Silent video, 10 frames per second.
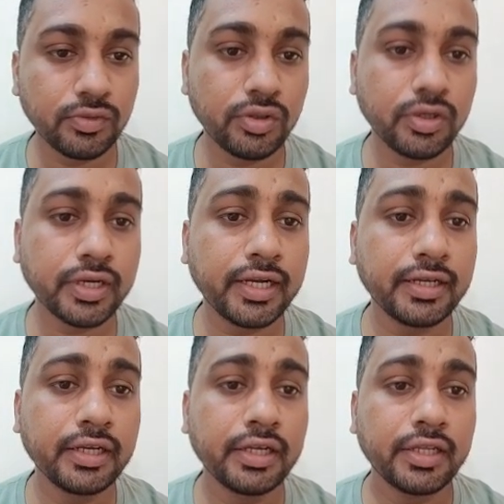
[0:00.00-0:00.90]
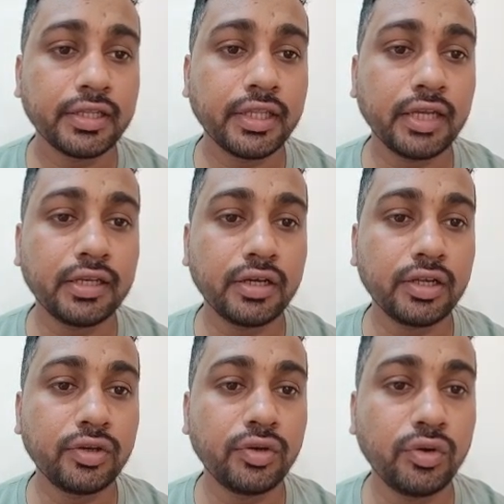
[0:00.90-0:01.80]
All right, then
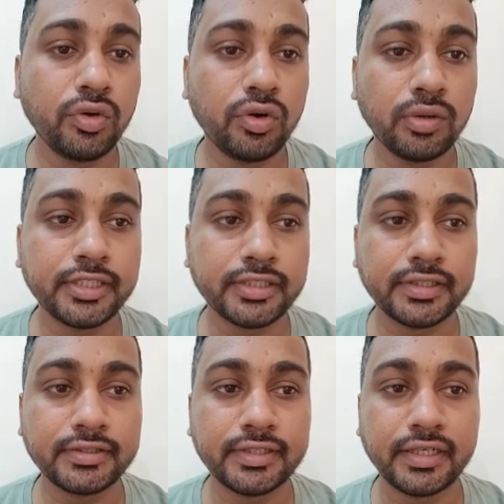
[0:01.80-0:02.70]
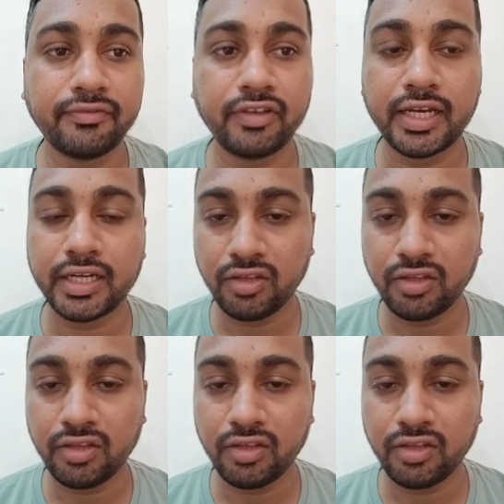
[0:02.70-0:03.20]
no objection certificate.